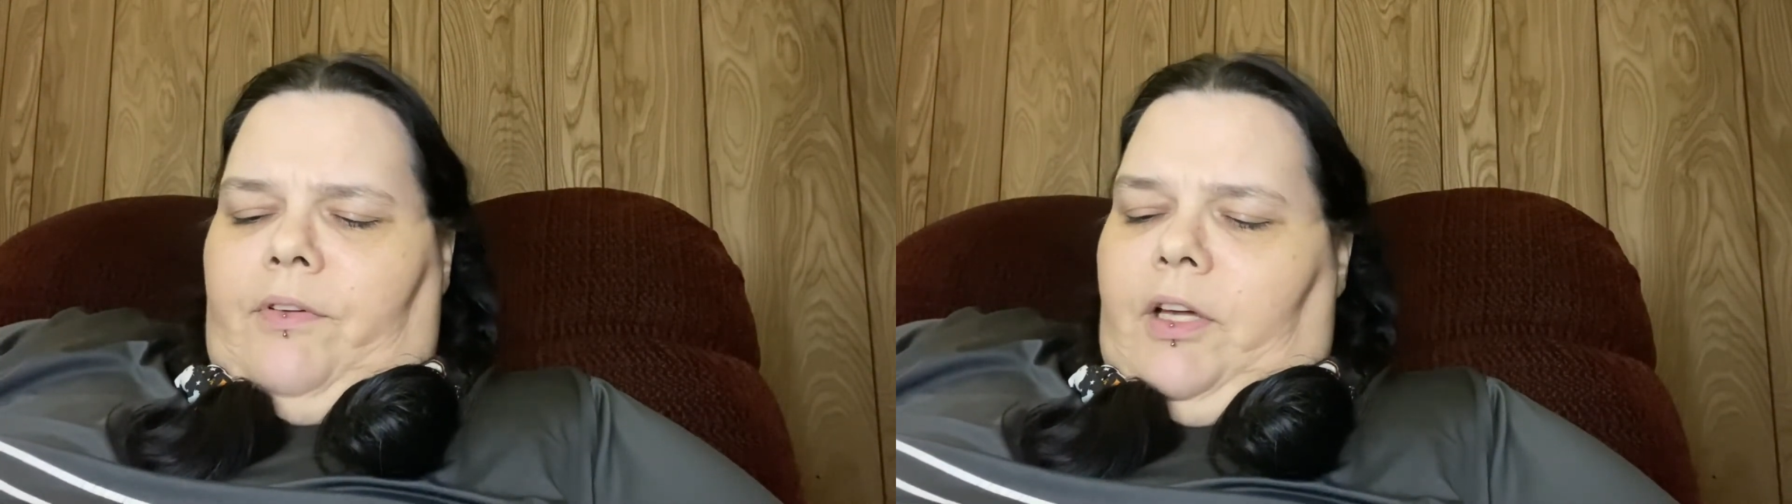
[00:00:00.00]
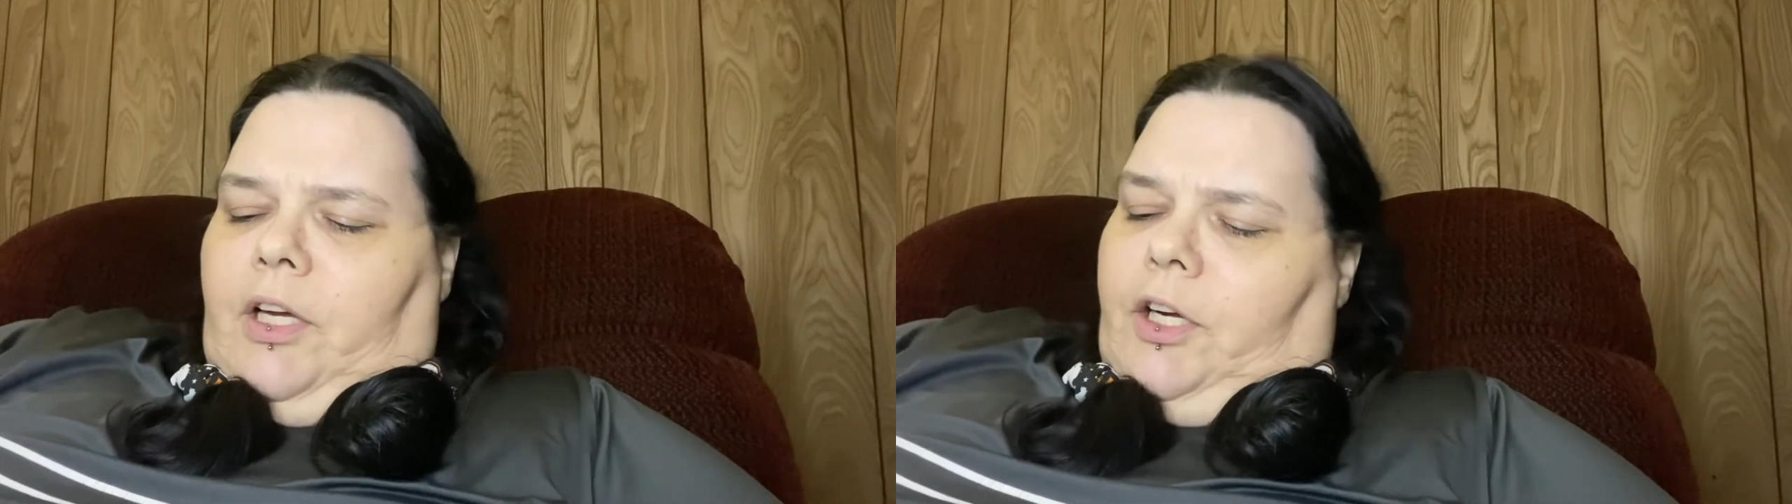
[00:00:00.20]

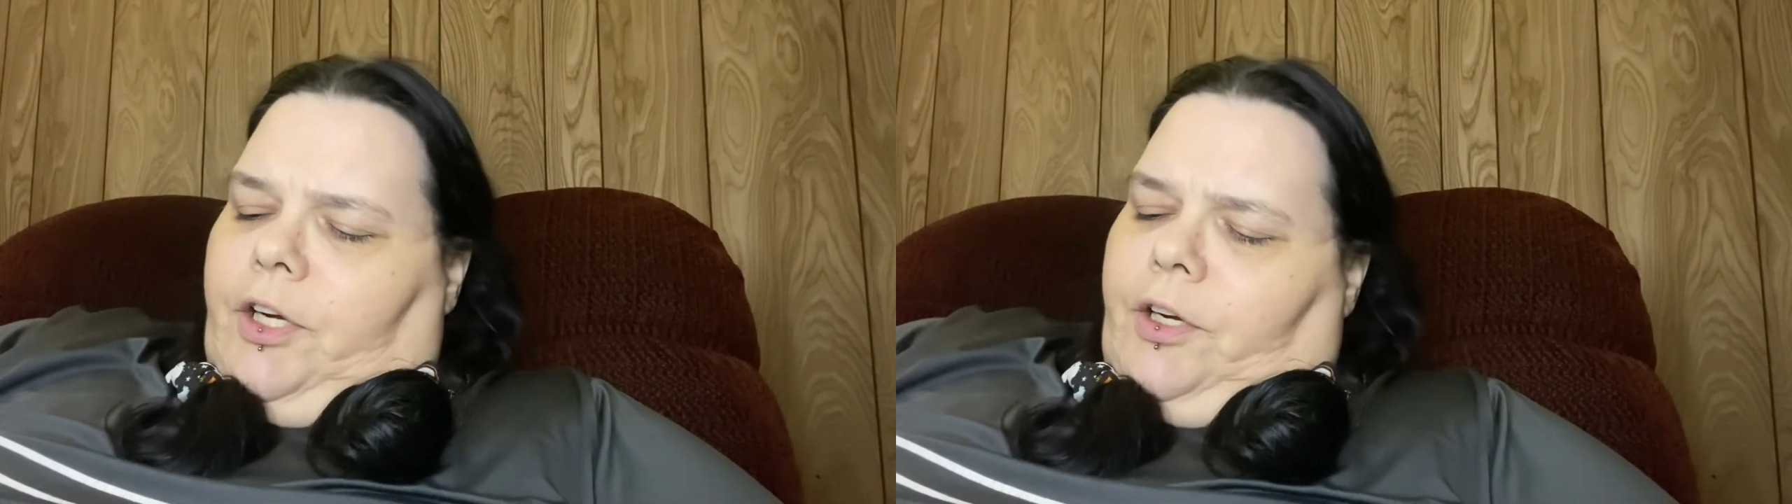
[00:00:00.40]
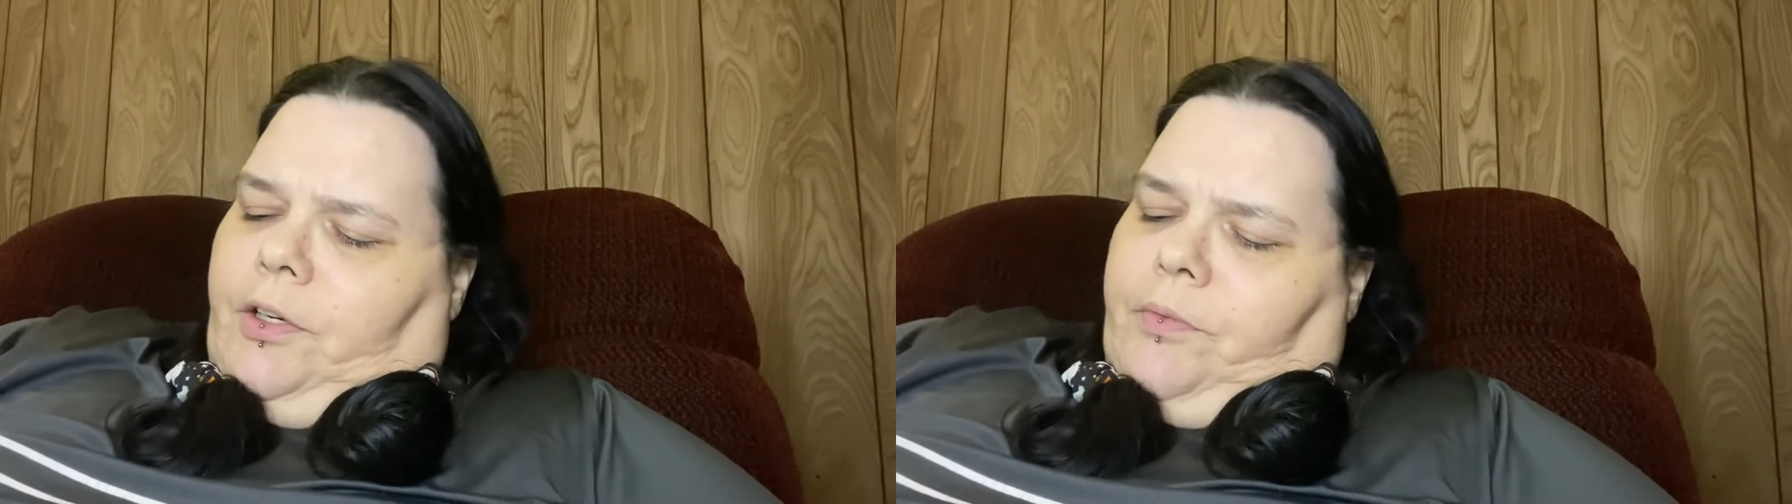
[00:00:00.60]

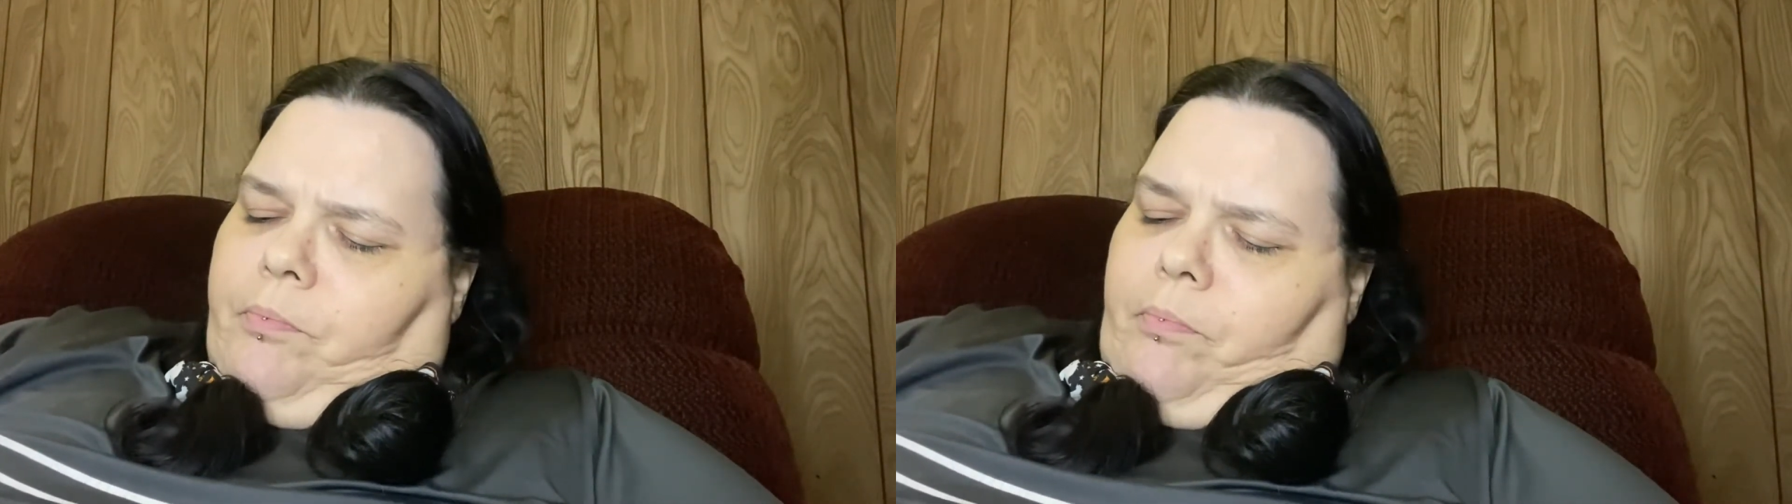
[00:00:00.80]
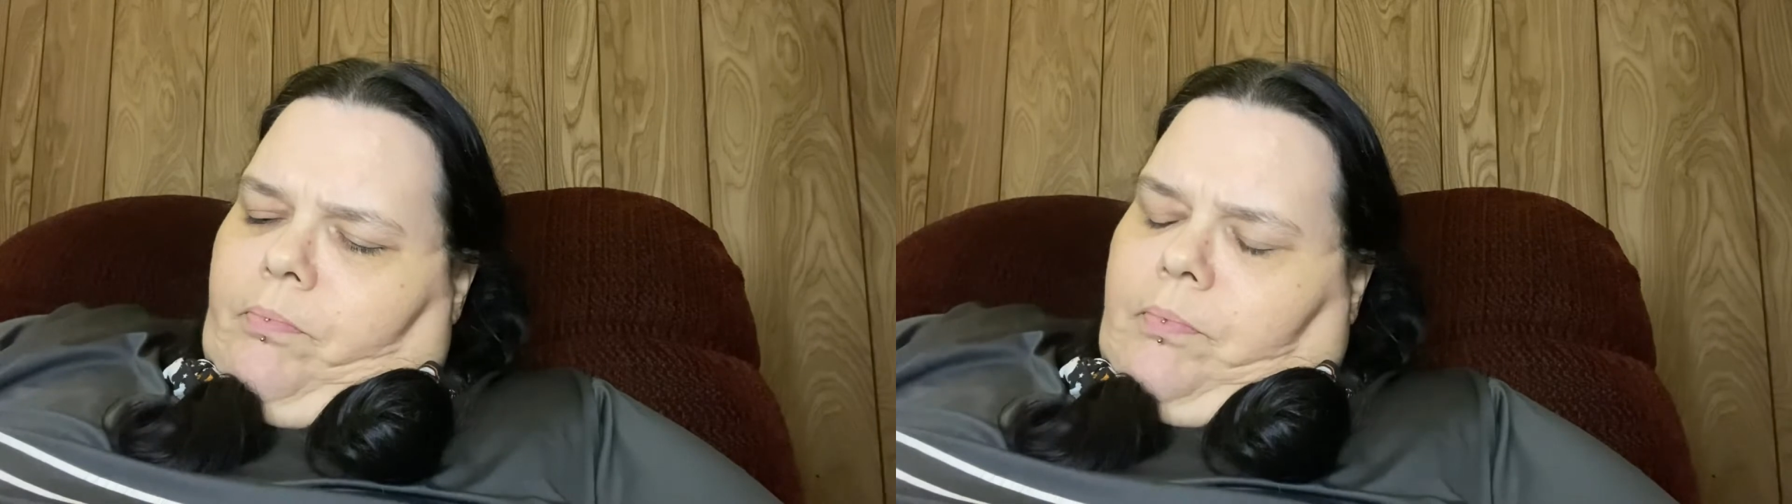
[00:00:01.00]
here
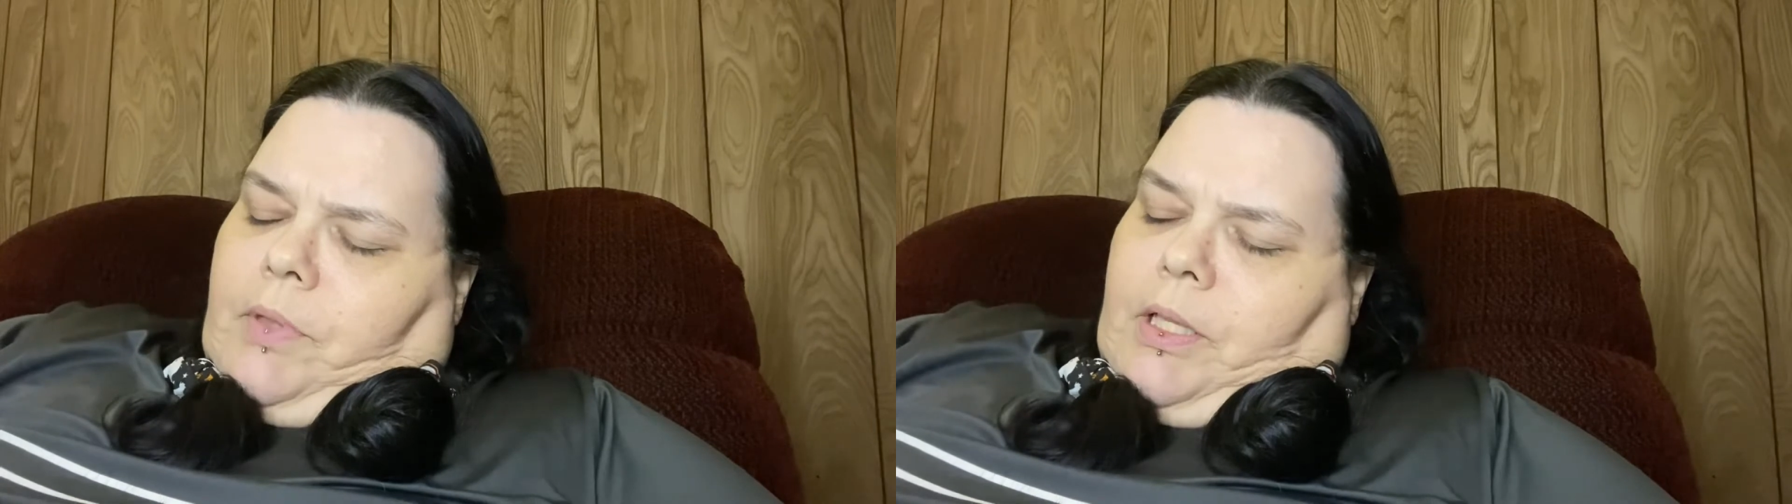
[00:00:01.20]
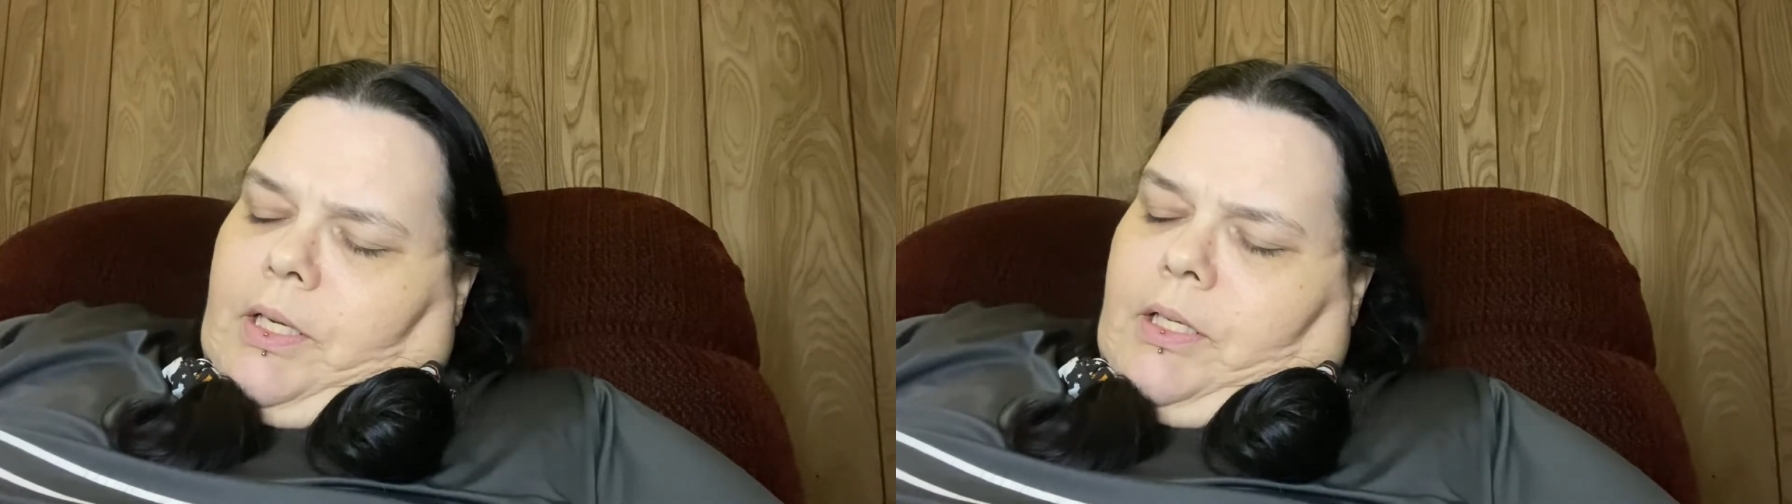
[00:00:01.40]

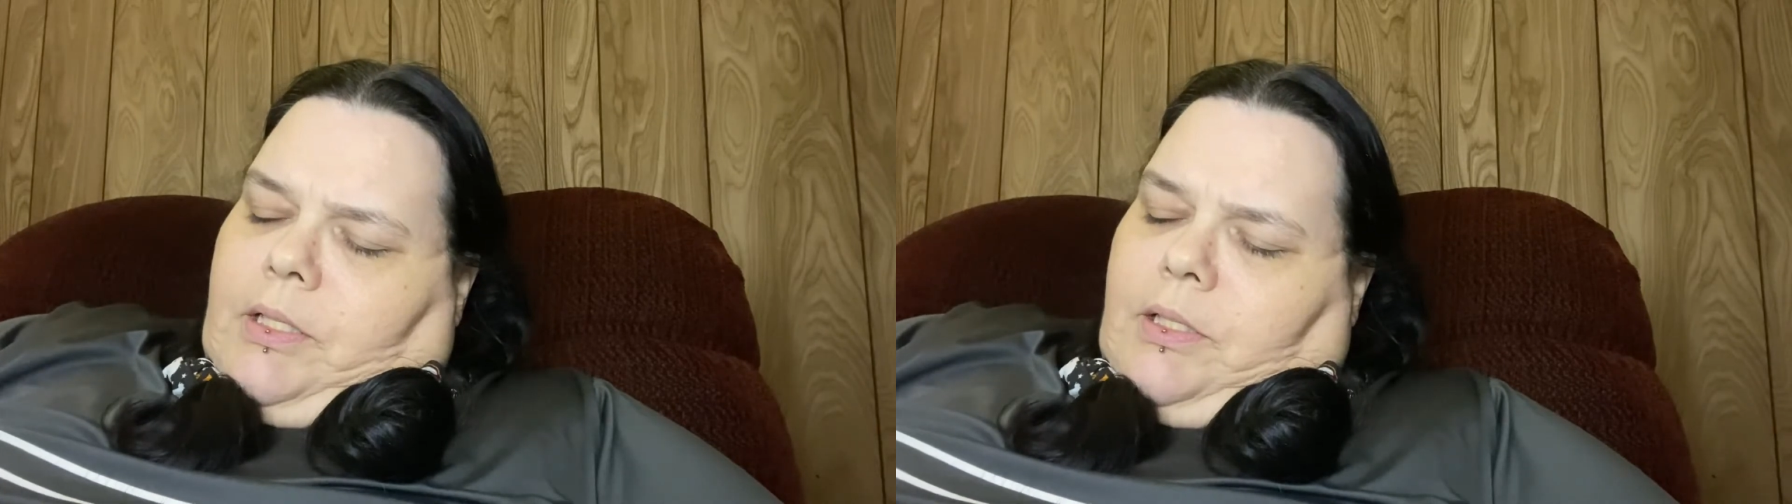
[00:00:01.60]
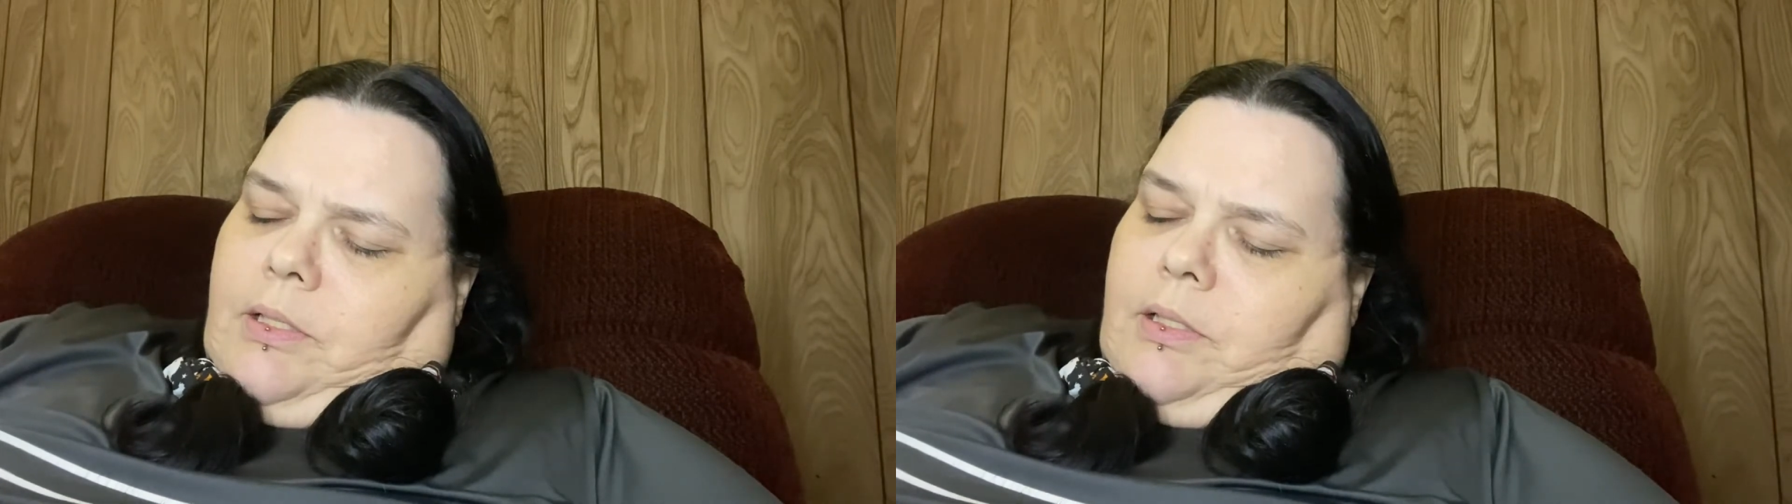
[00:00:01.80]

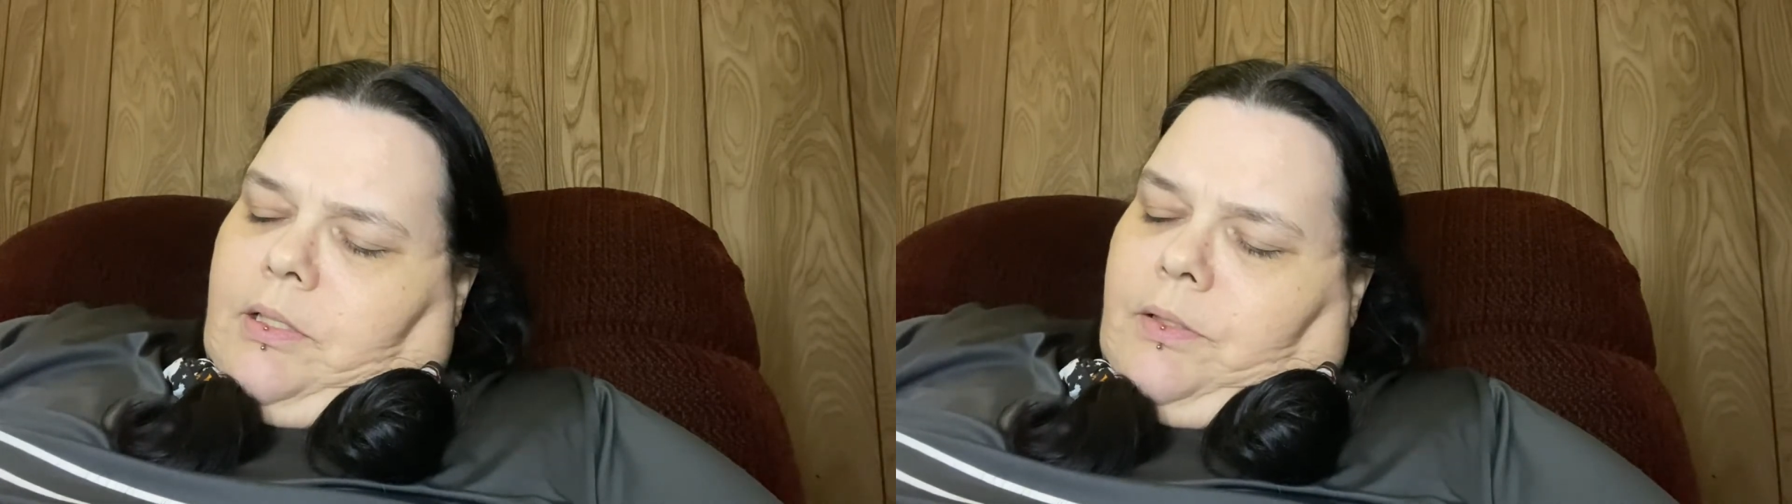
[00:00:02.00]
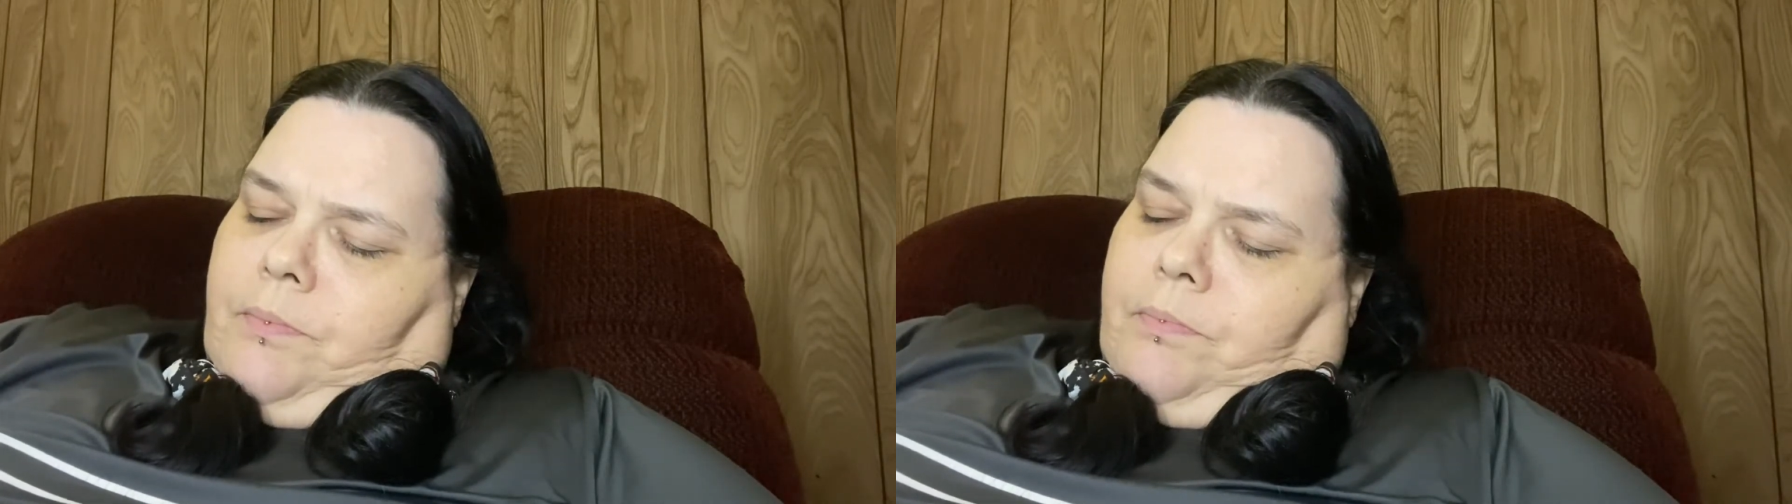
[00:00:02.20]
is